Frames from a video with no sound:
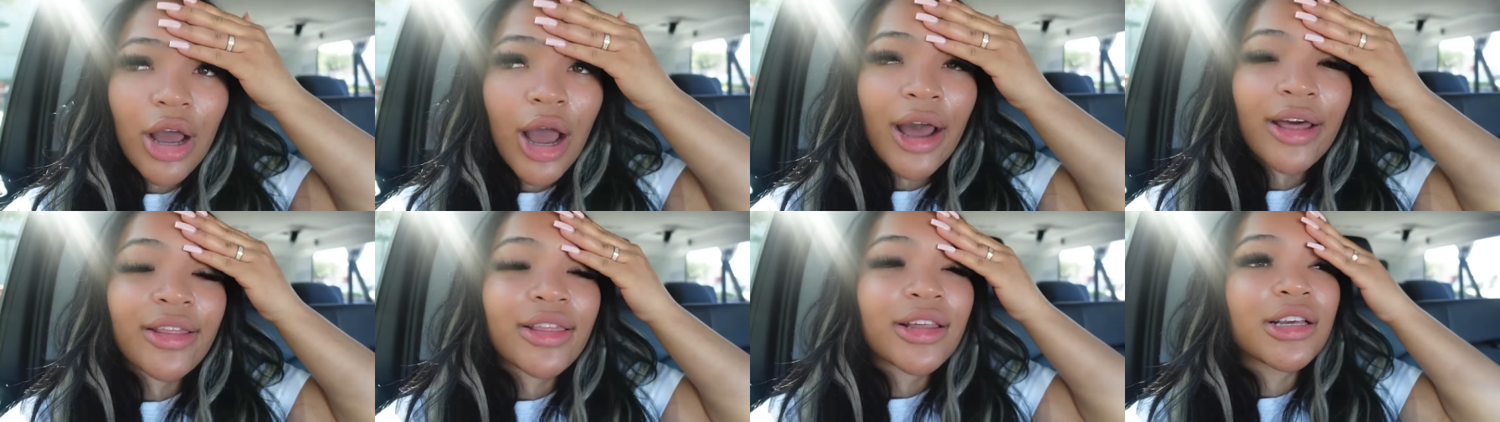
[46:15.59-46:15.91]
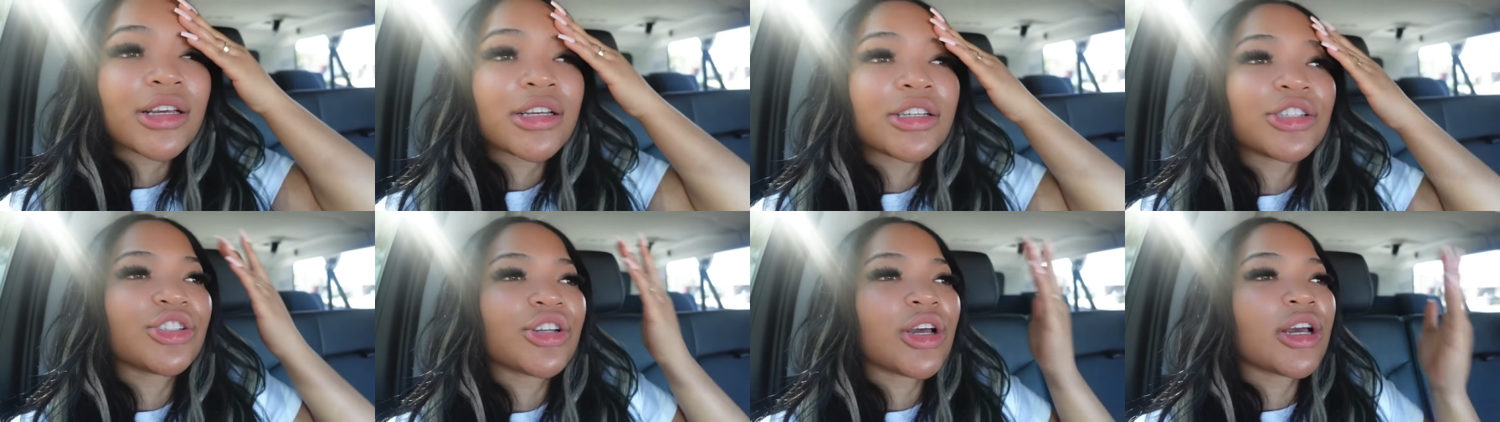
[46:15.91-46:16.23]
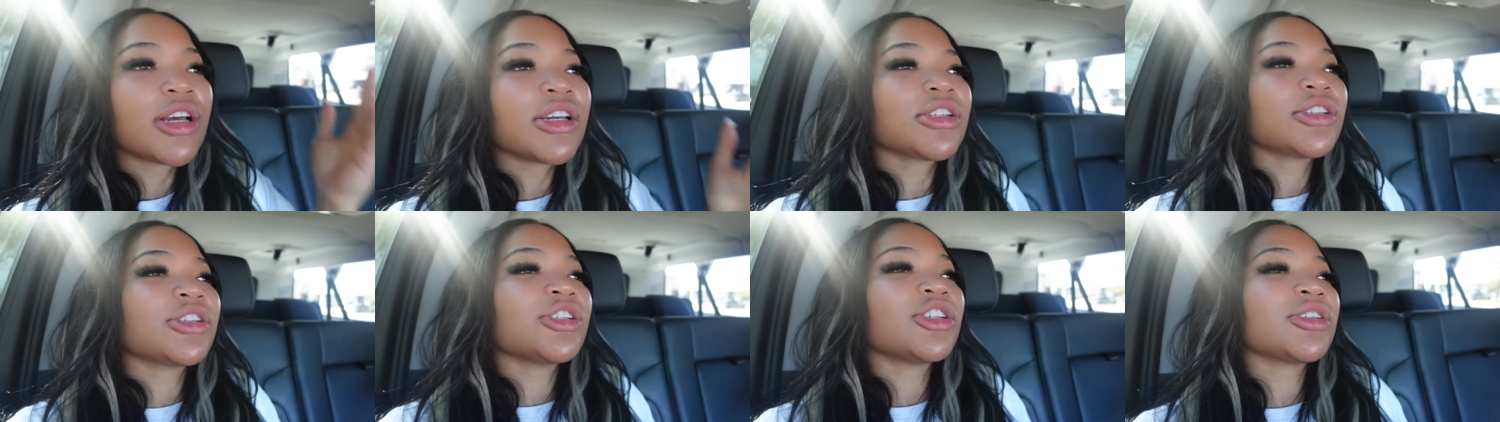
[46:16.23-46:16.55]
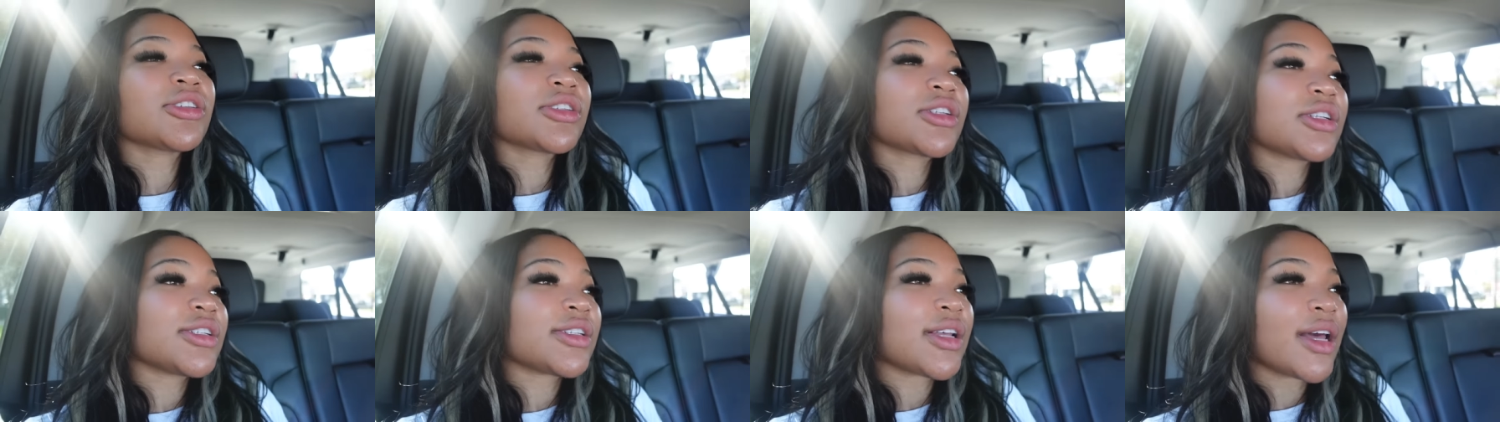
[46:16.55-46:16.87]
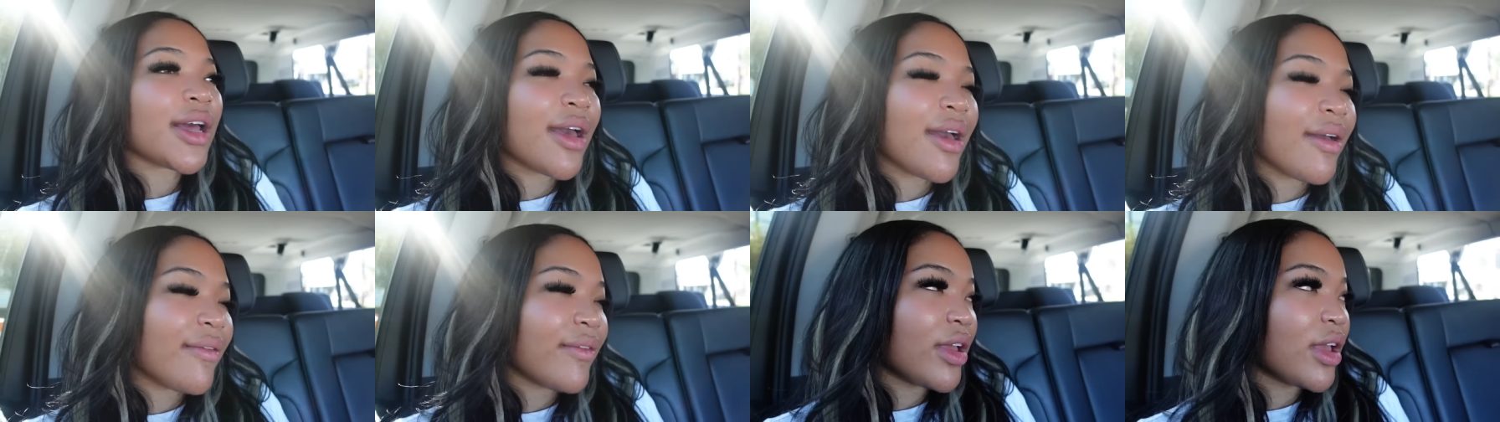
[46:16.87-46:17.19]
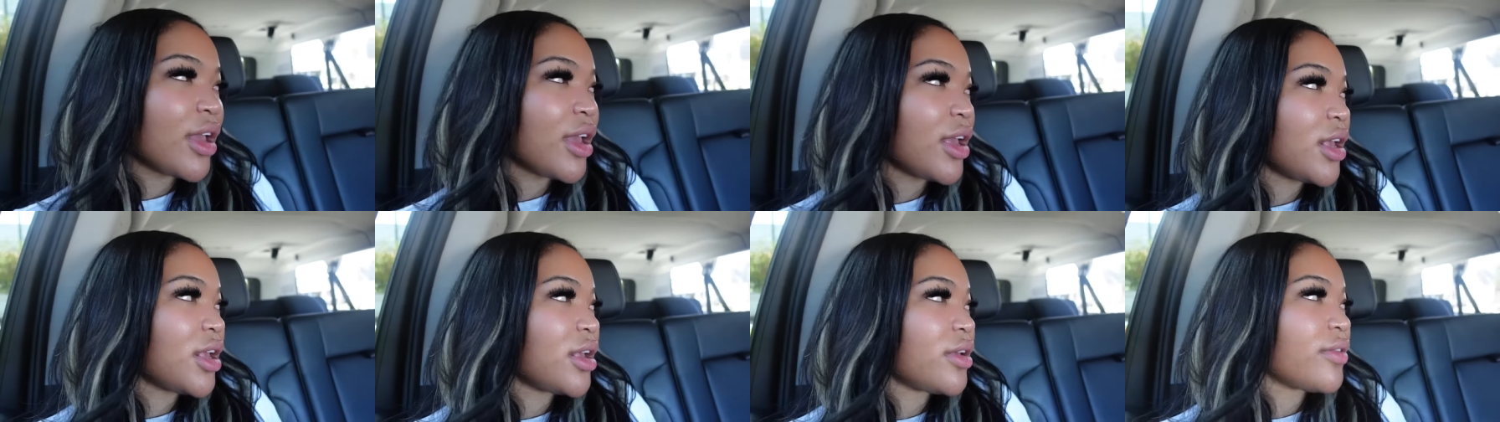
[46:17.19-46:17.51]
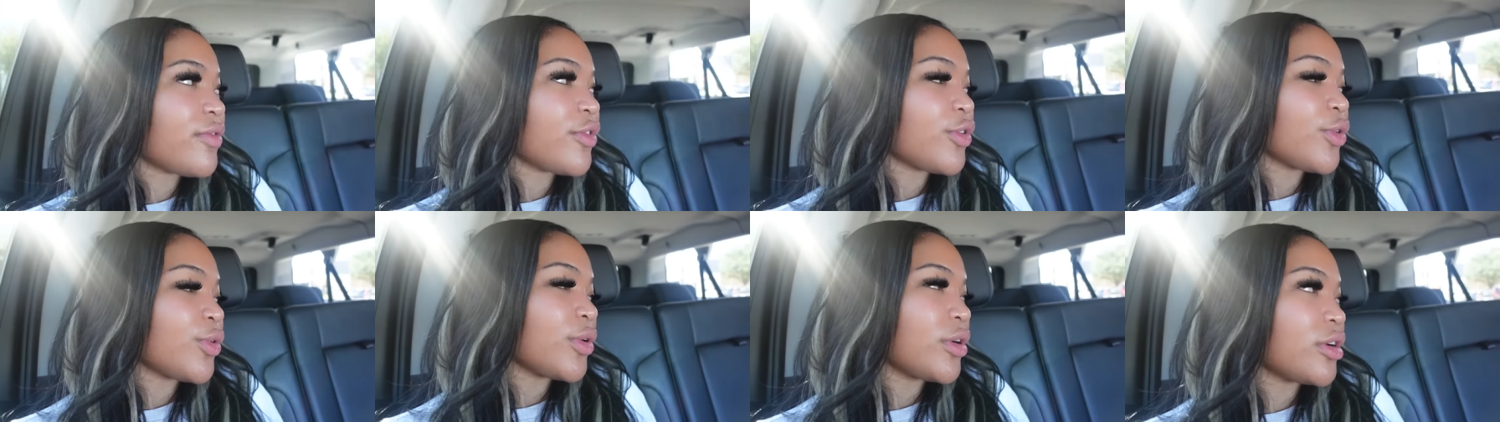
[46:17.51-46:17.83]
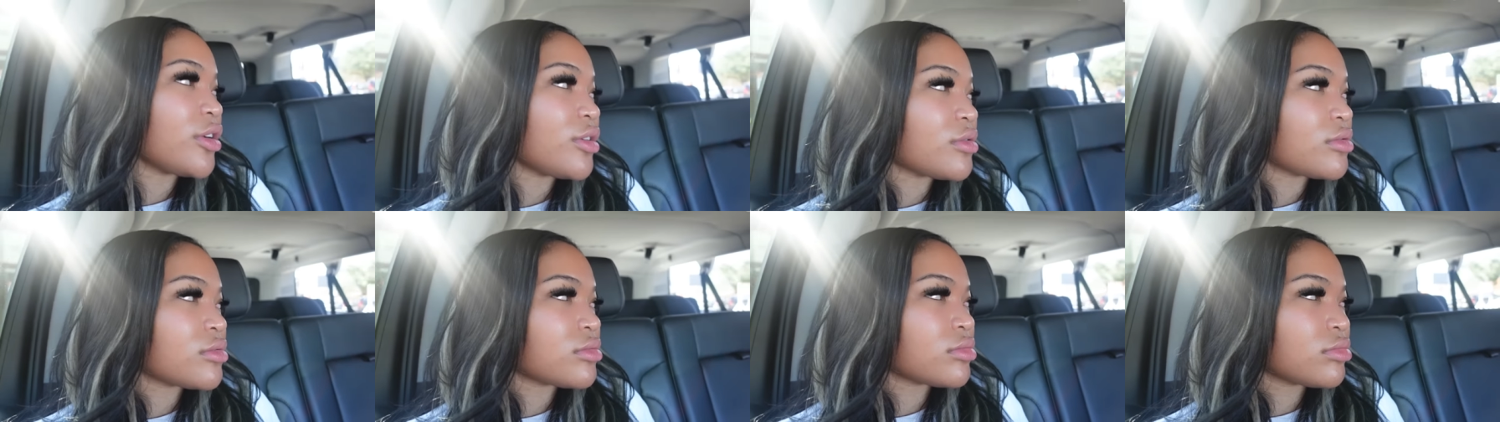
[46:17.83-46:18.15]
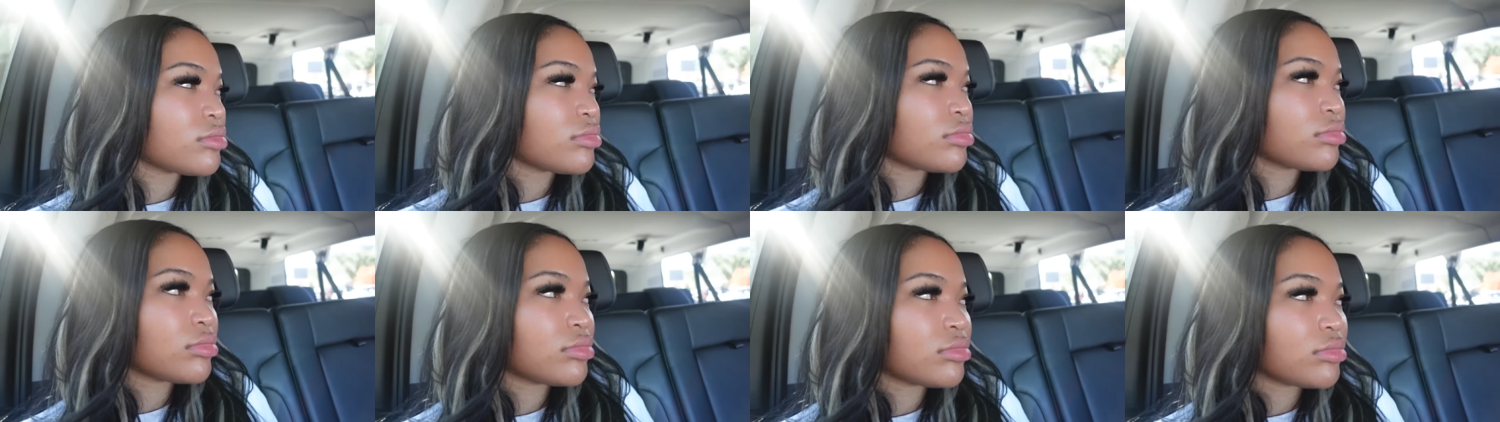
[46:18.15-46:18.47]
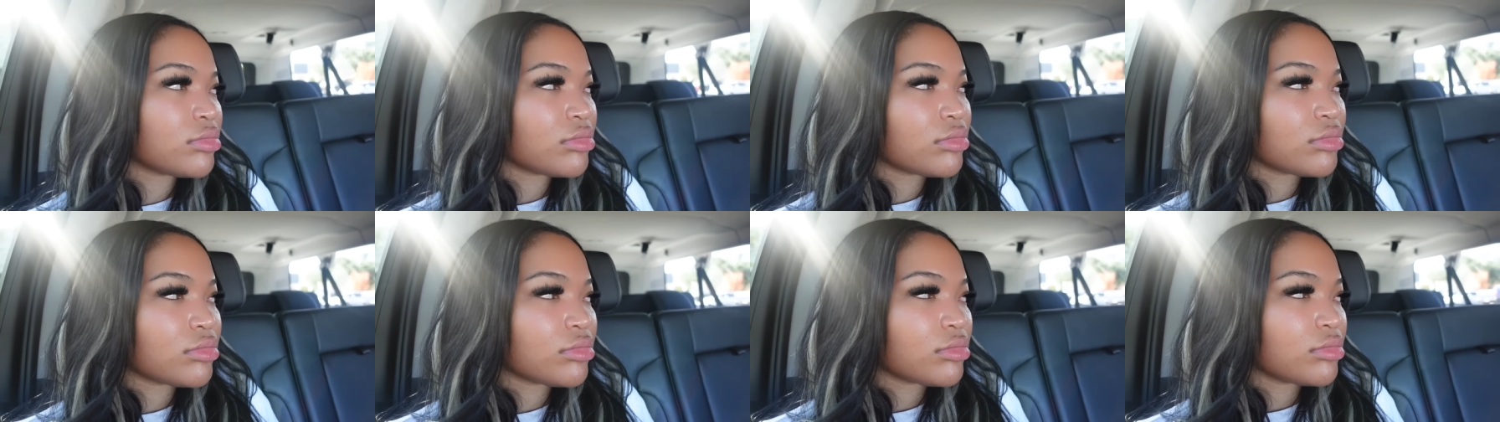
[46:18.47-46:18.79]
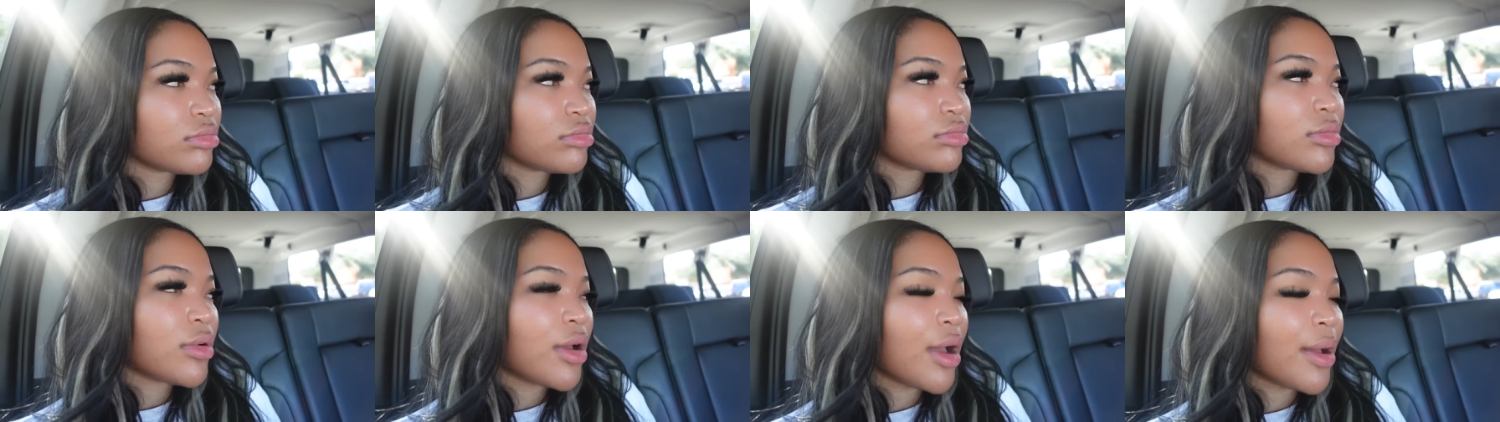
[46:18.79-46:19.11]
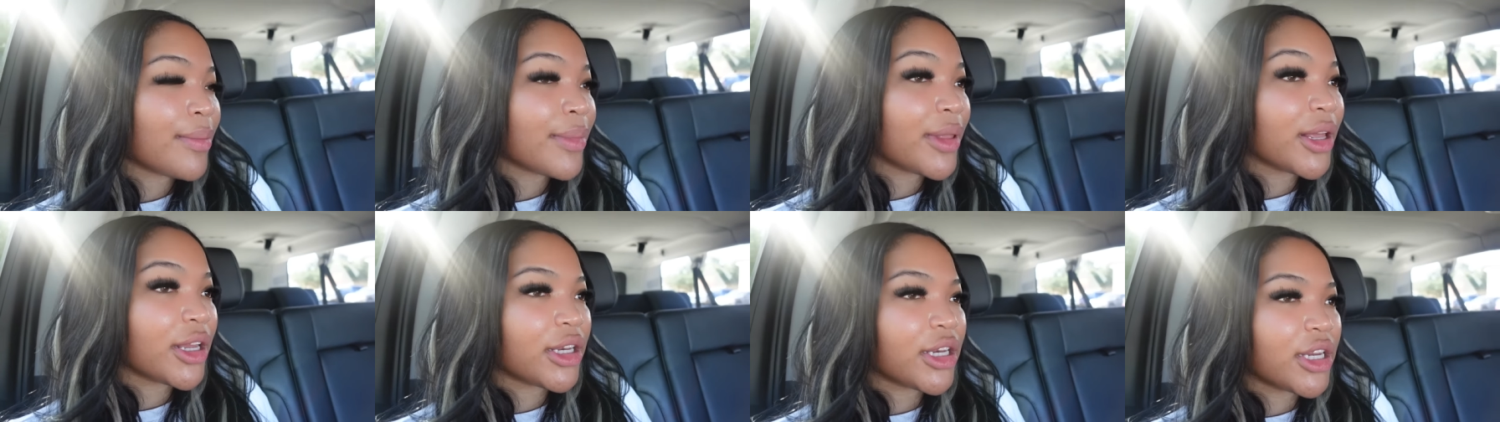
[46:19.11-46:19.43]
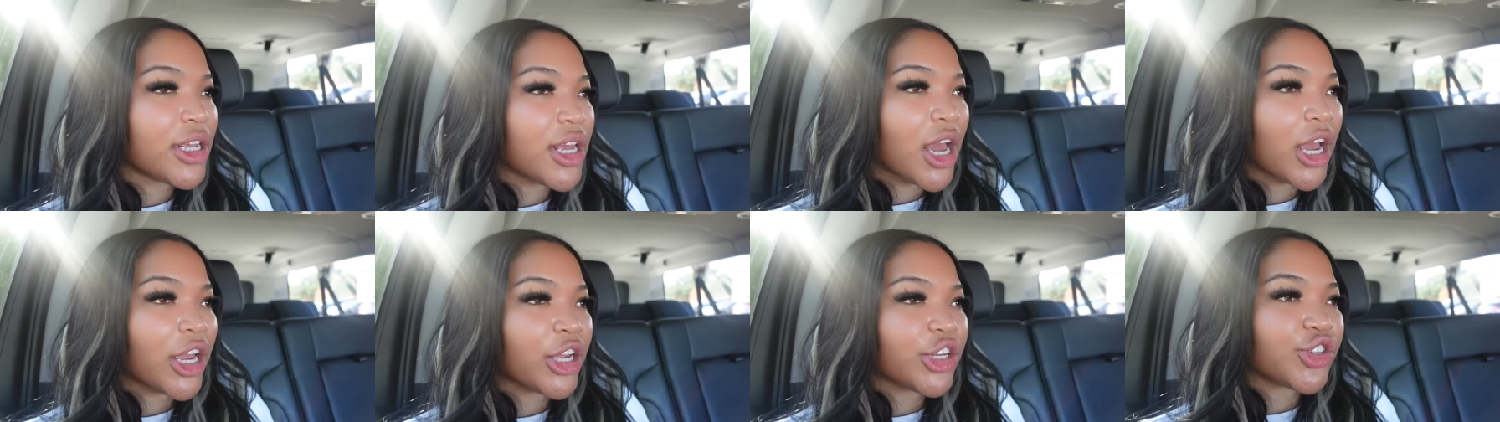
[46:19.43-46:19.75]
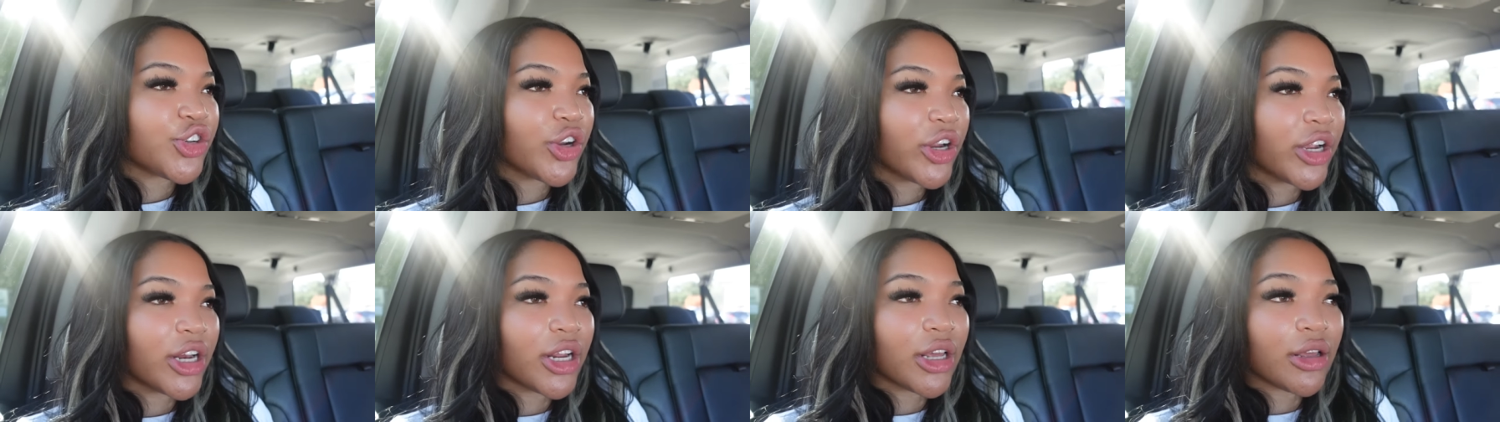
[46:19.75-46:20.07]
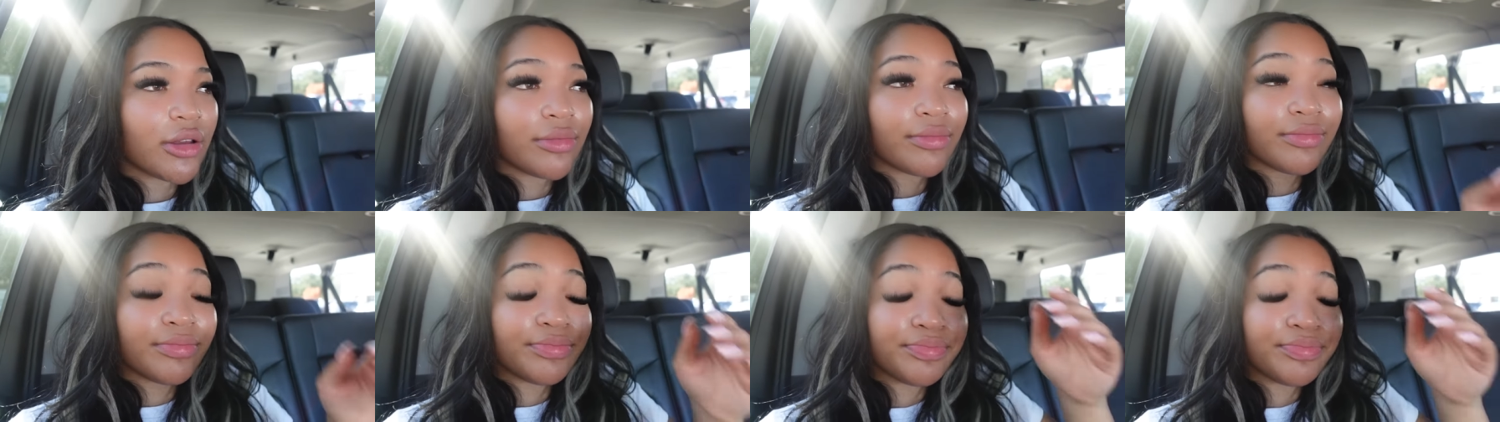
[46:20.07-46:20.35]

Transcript: I think it's just because I haven't ate for real. Oh, okay. I'm like dehydrated.